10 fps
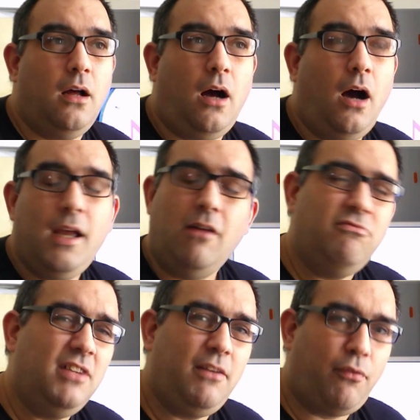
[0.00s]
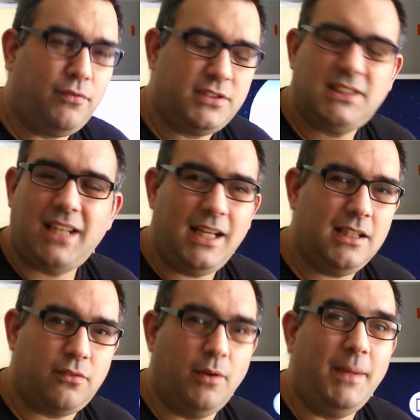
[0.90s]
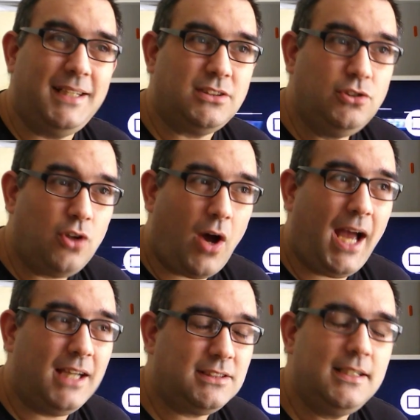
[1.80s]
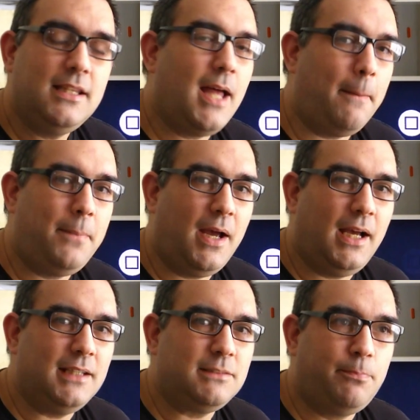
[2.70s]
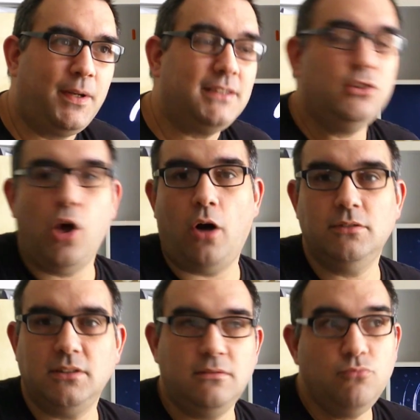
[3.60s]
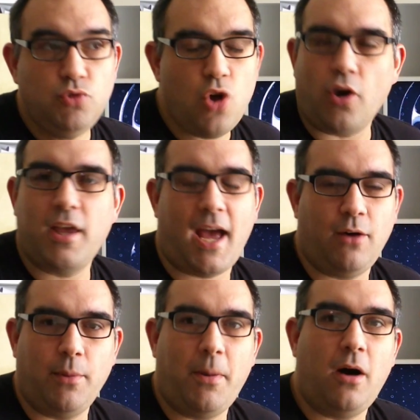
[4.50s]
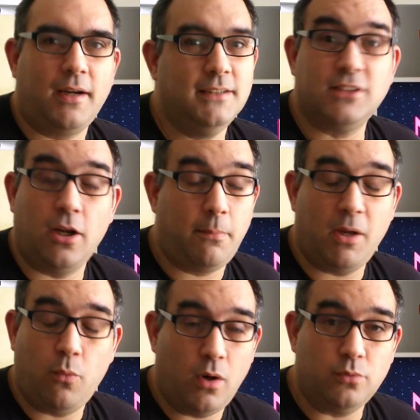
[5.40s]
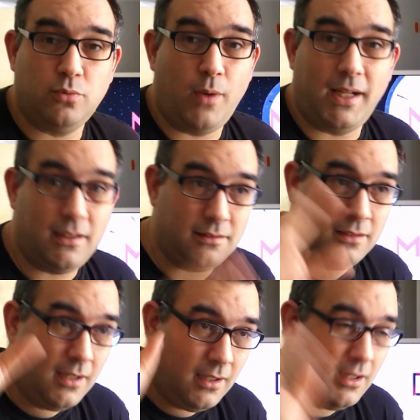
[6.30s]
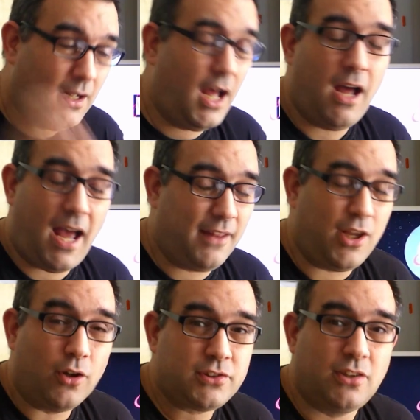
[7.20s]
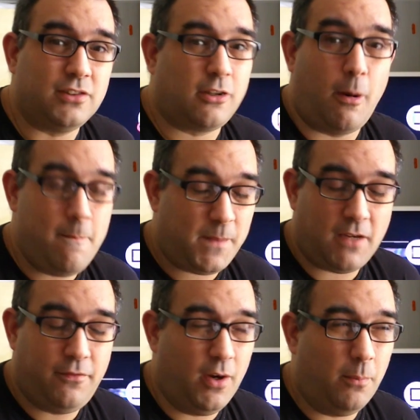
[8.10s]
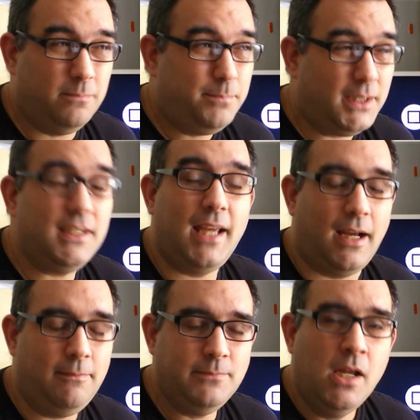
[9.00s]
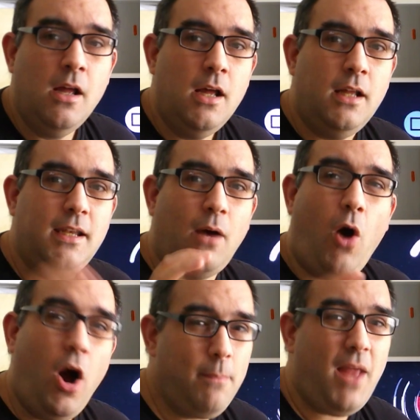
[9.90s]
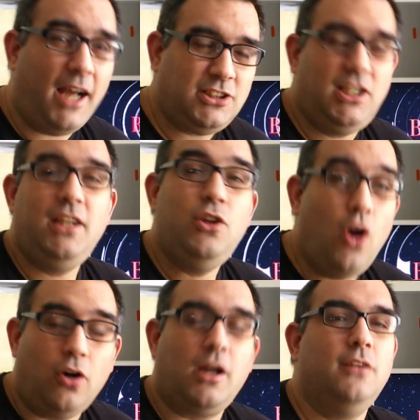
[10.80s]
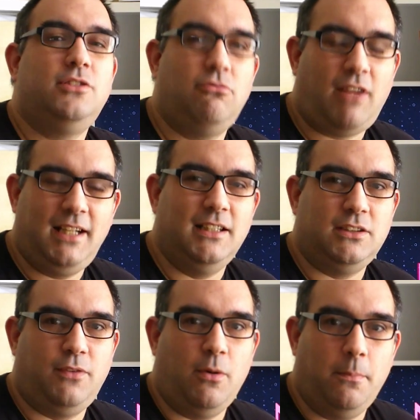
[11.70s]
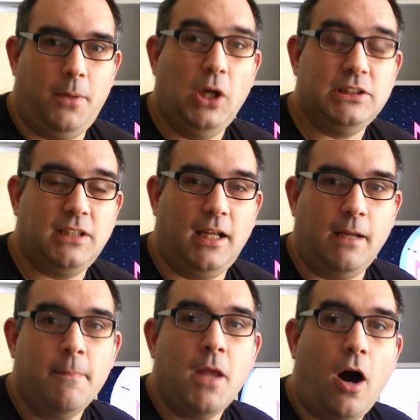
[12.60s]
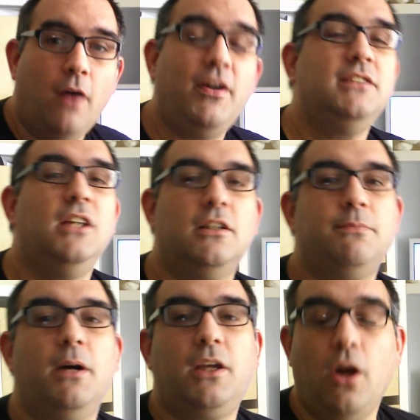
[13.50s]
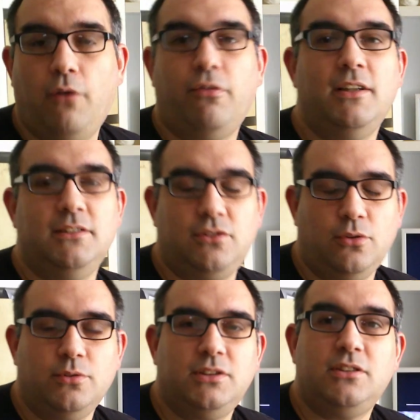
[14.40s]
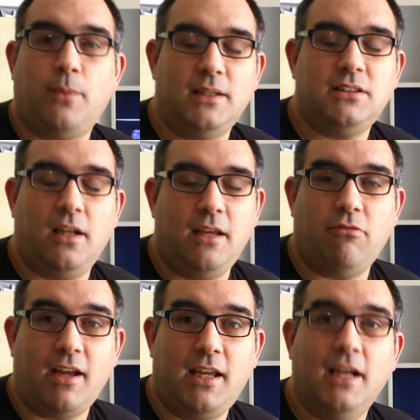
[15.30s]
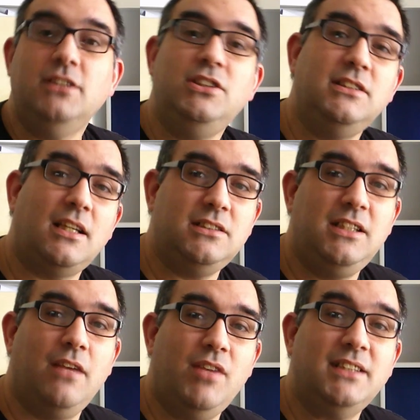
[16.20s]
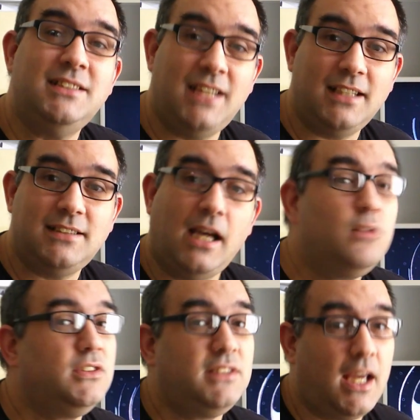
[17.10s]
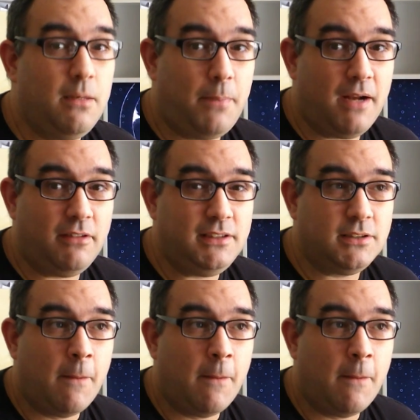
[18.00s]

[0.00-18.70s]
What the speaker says: I can't really slate this film. It's not actually that bad, but it's not knock it out of the park and it's going to be a world win at the Oscars type film. But yeah. Now, I'm actually not going to rank this film, personally. I've actually asked my girlfriend's daughter to actually rank it, and she's actually given it 6 out of 10 berries.